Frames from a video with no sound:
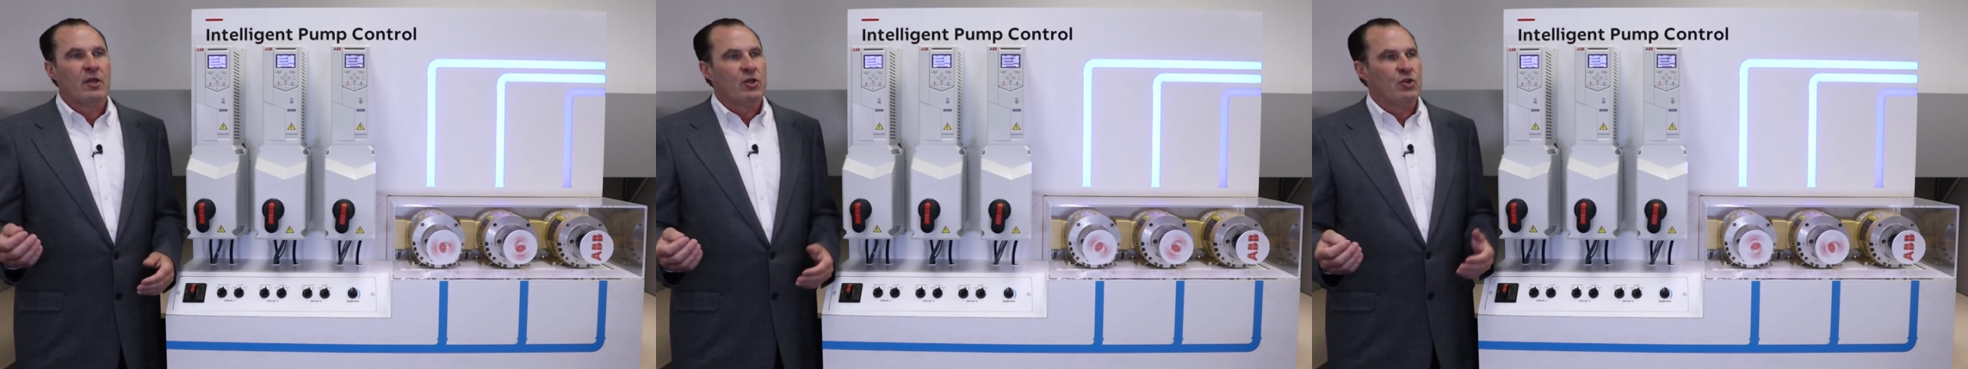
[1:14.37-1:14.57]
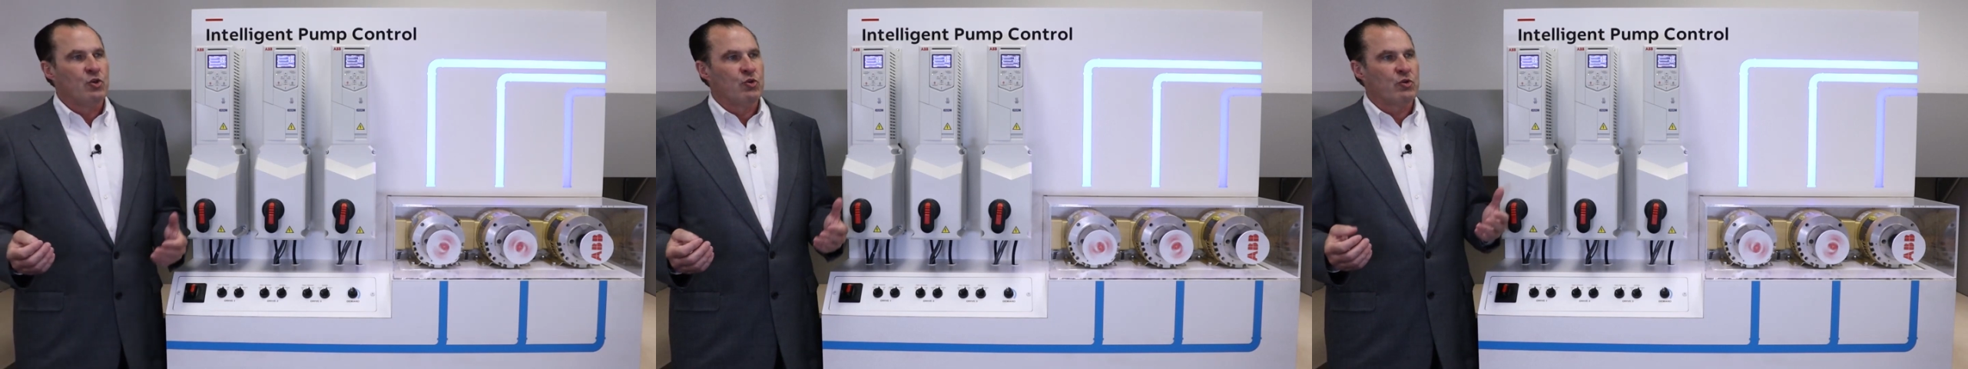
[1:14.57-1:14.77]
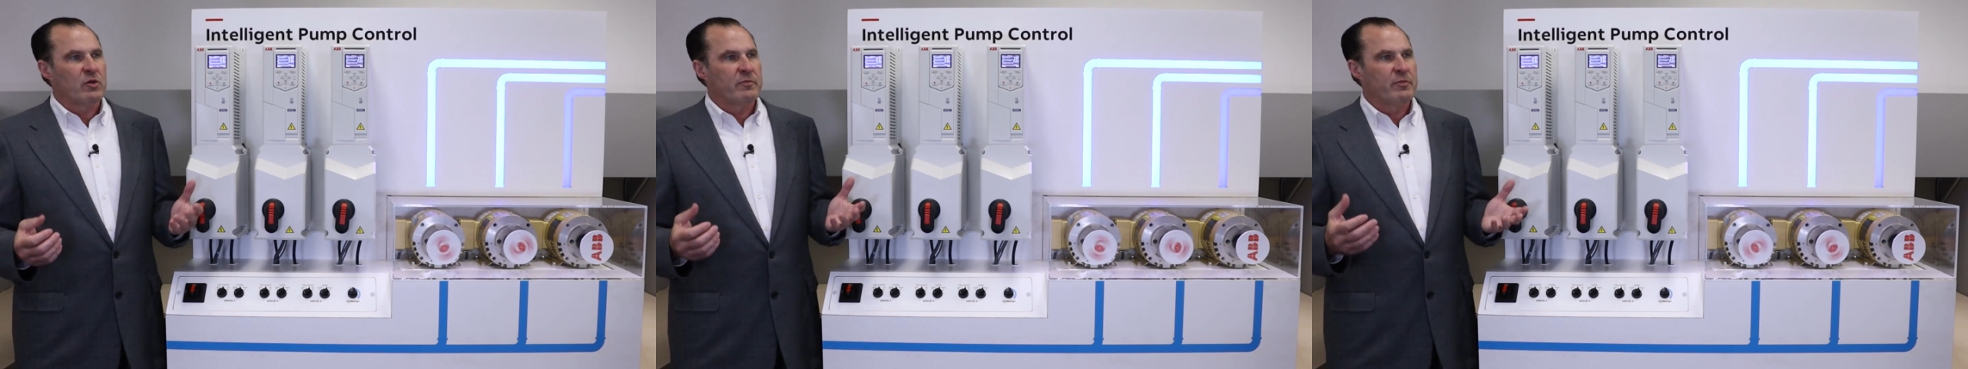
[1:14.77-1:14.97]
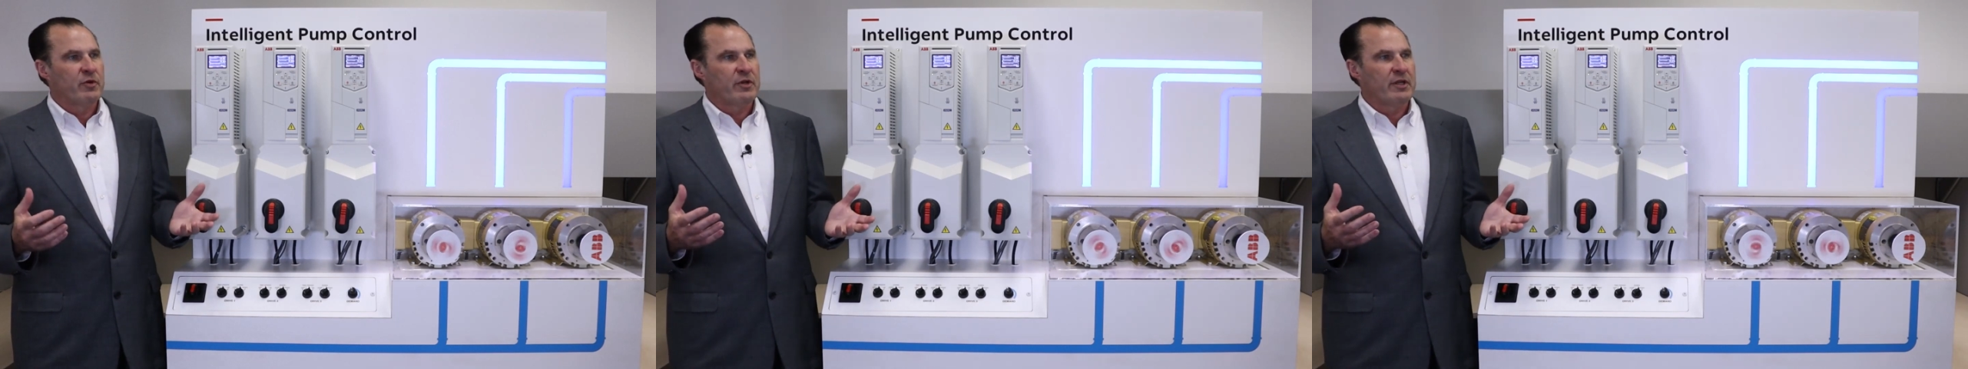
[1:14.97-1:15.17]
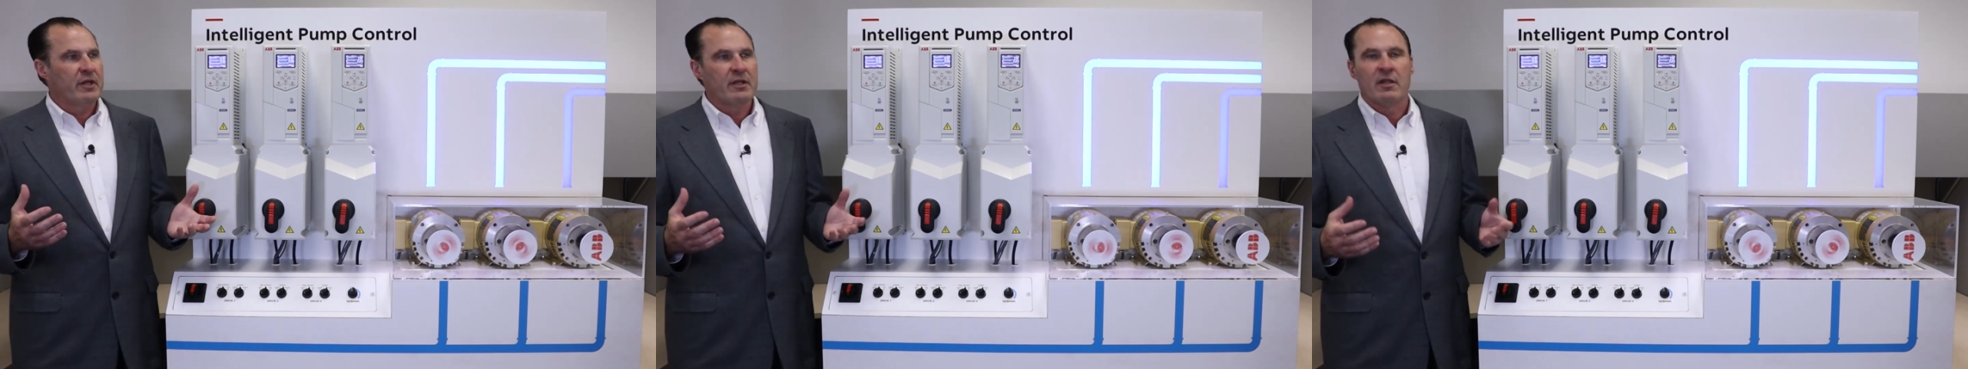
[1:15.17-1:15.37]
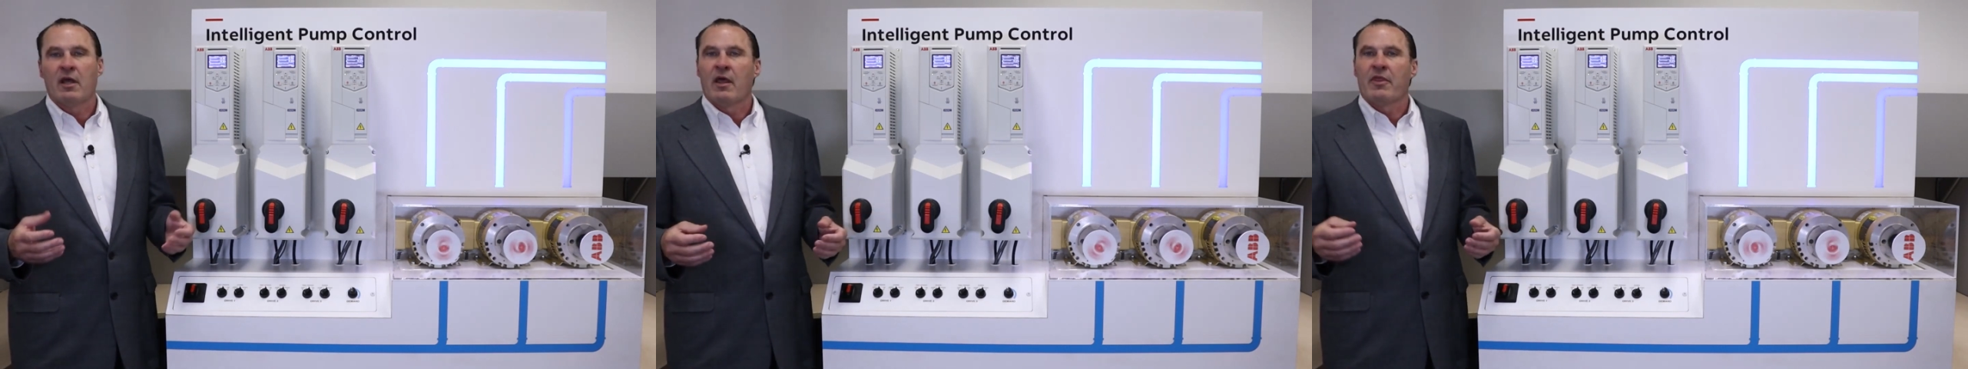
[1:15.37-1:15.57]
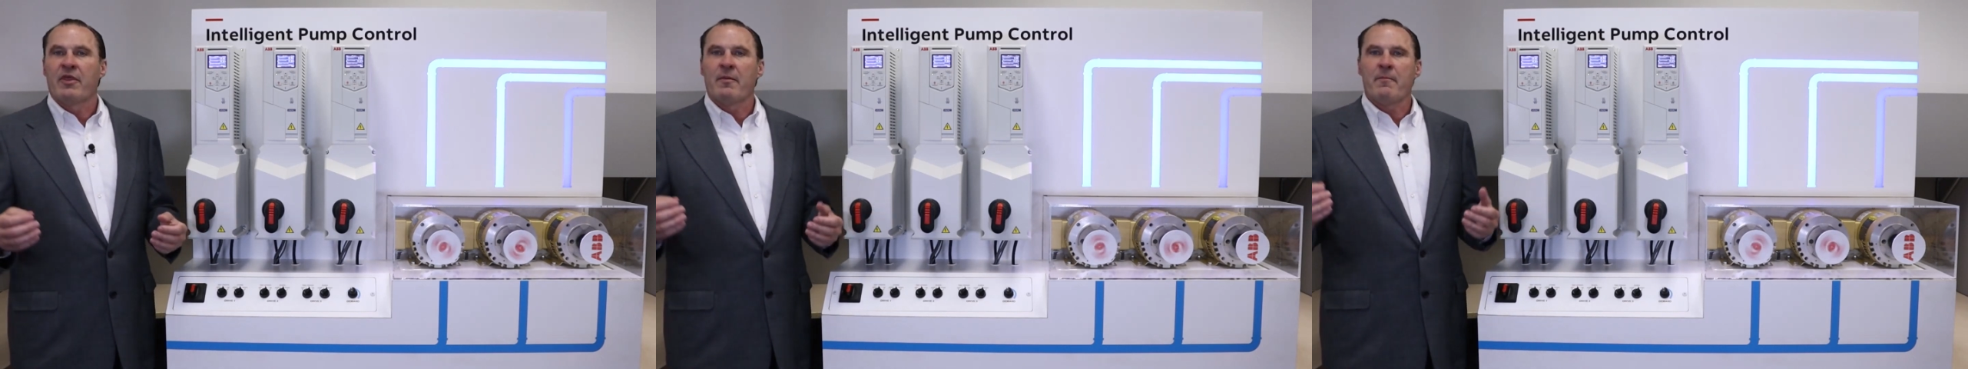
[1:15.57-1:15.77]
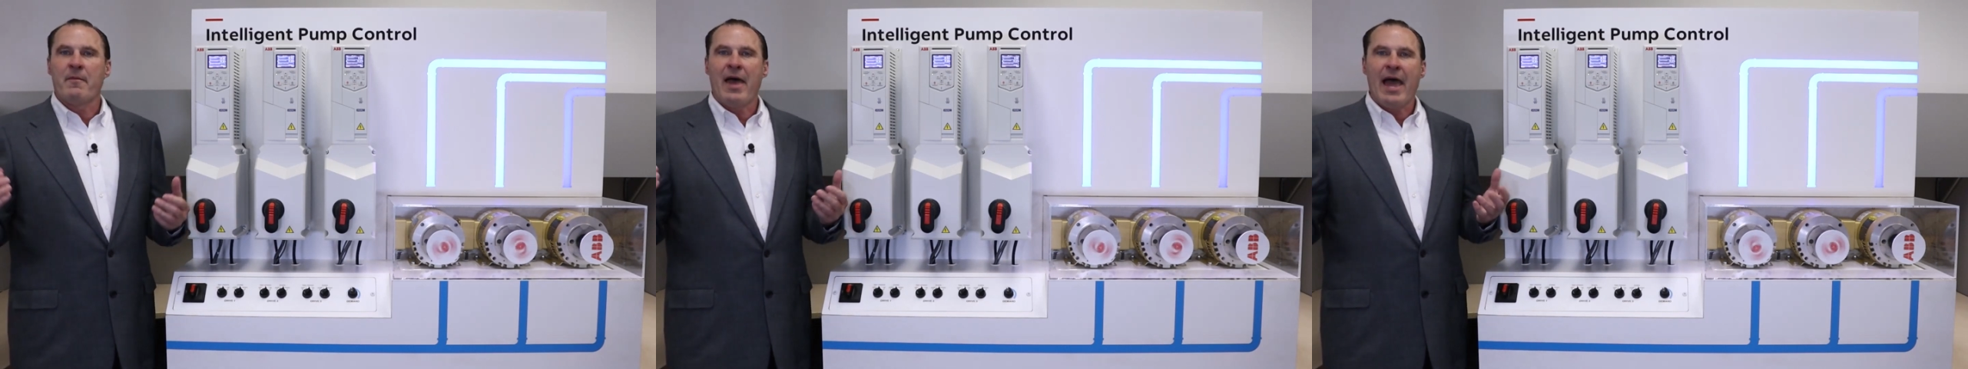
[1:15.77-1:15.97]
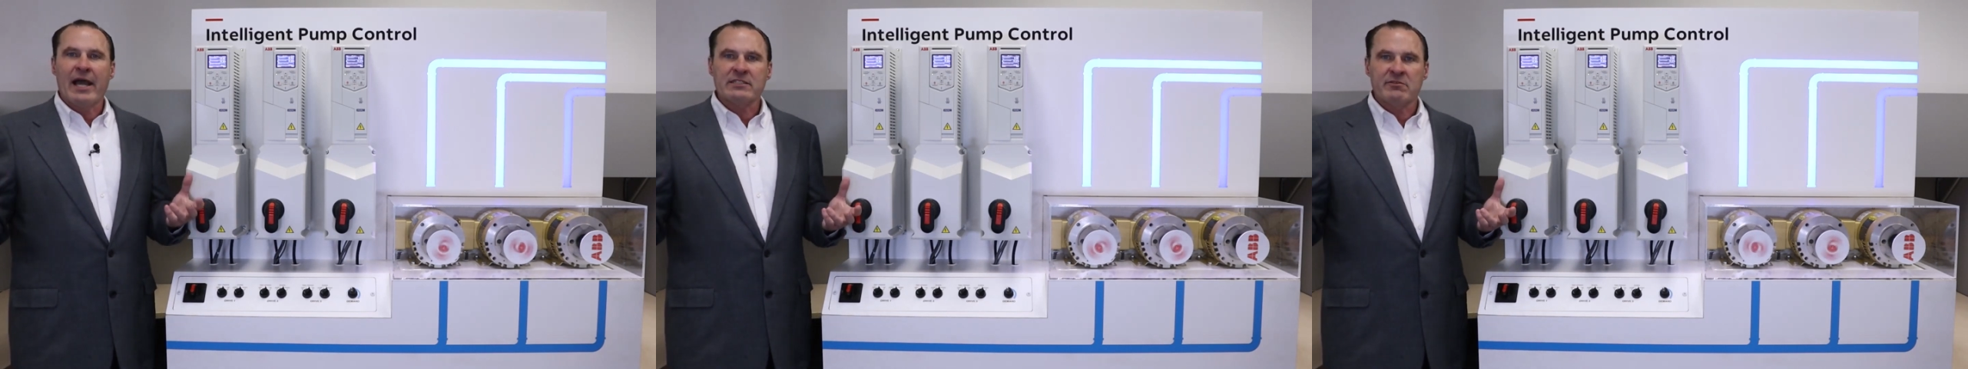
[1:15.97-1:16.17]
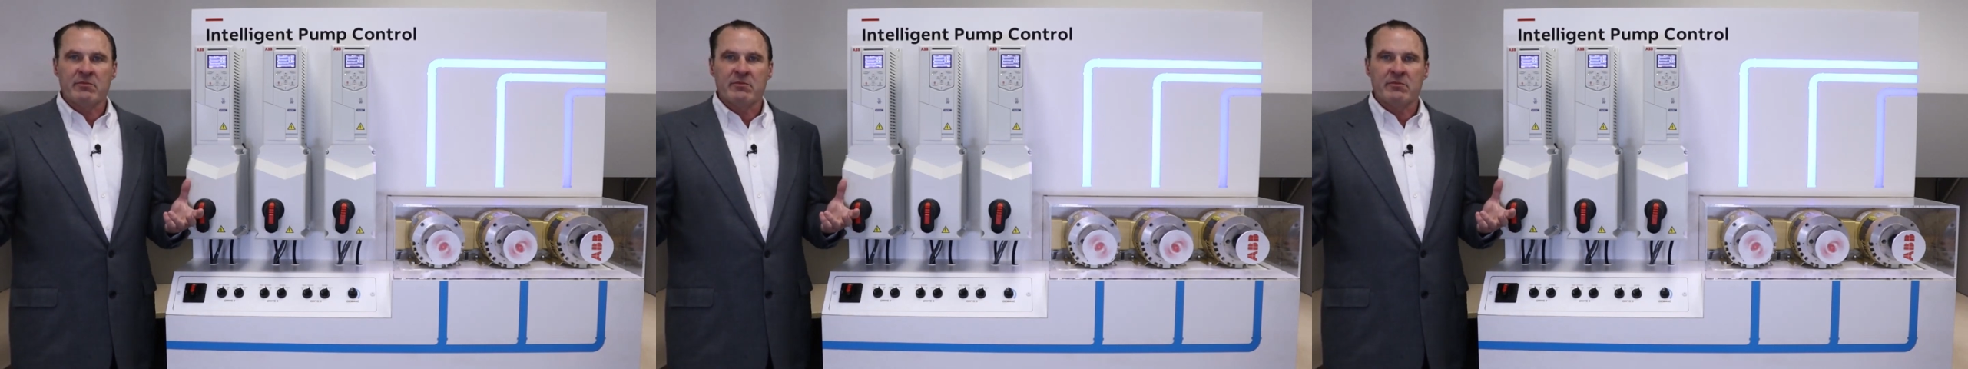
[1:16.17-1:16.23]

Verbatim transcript: You can put in the max